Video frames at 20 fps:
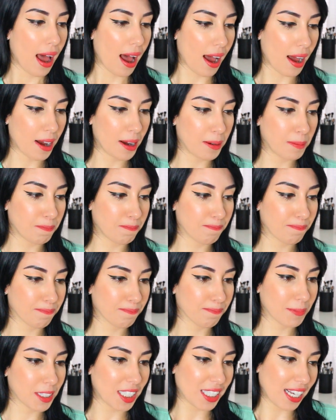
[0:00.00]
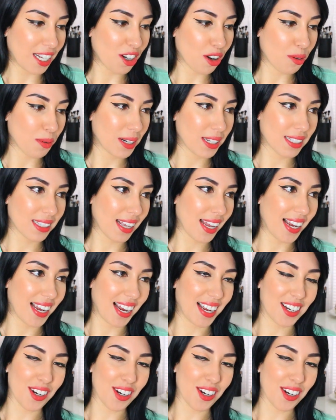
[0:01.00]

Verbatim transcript: because um, I know what it's like.